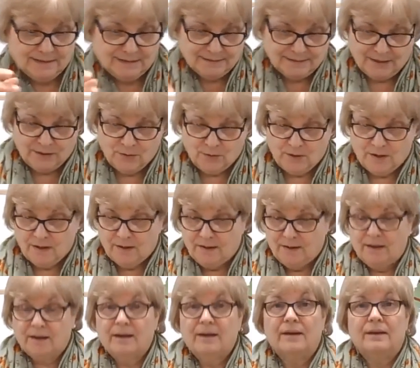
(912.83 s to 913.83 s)
So
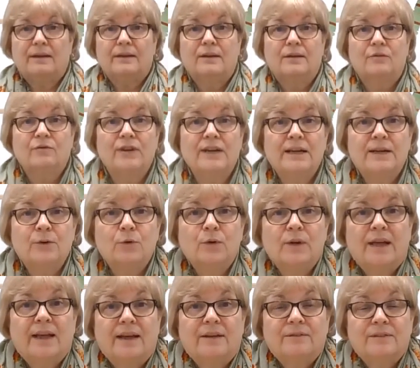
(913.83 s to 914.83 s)
really all
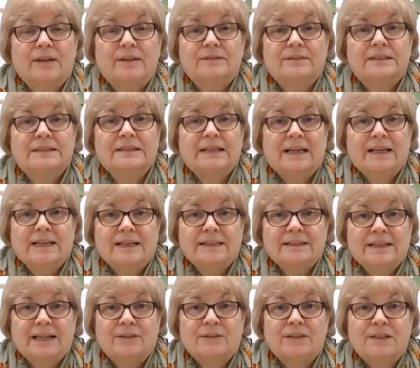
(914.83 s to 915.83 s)
I have to say
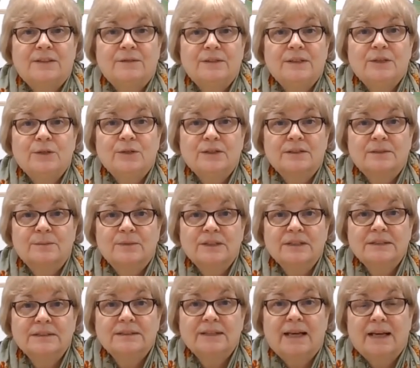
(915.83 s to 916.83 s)
is have a lovely
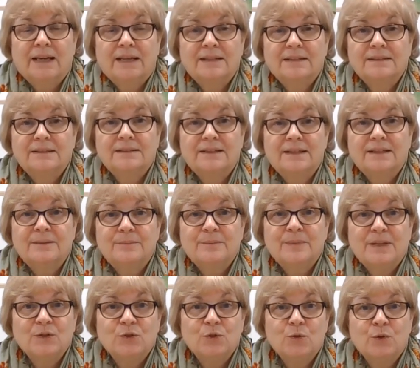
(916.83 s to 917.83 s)
Christmas and
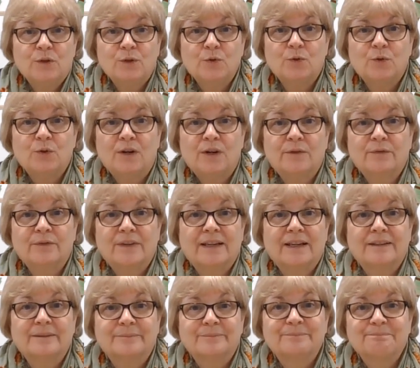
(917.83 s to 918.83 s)
enjoy your
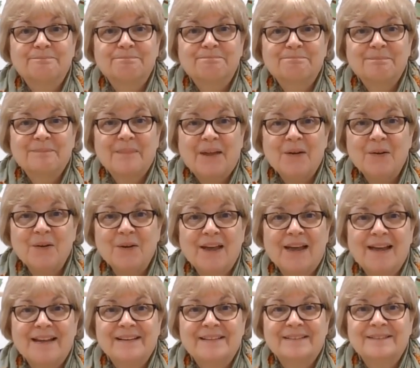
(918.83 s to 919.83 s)
crafting.
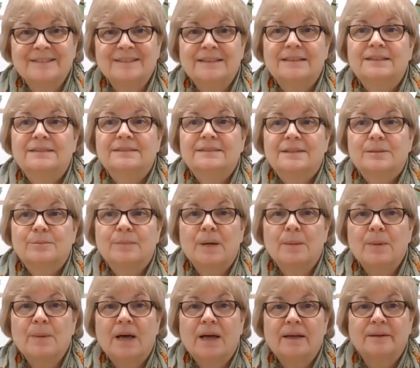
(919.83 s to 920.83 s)
Okay,
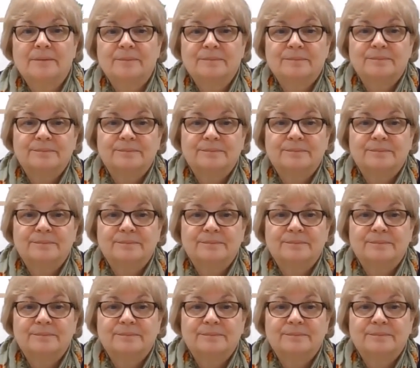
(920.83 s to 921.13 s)
bye-bye.